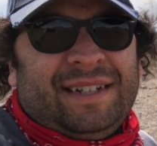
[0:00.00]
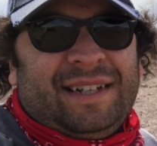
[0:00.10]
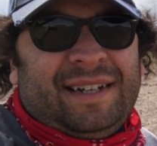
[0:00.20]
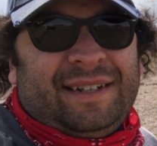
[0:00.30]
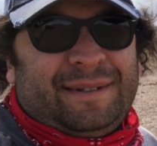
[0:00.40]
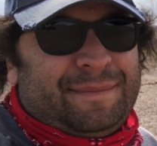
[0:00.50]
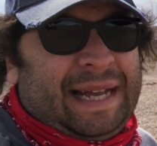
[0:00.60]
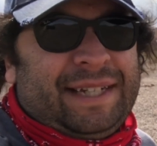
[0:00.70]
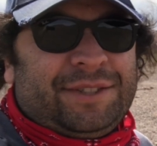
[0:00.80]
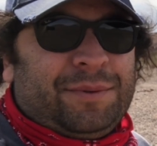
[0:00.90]

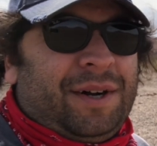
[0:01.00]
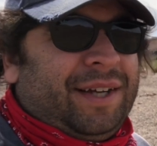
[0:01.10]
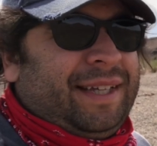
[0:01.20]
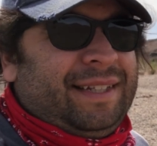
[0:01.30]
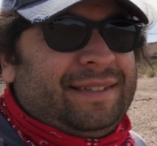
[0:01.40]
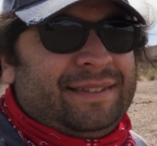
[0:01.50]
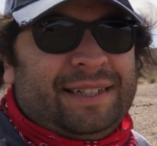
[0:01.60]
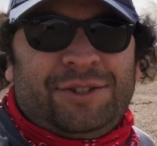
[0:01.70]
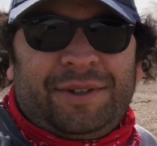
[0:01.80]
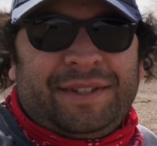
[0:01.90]
As you're walking, enjoy the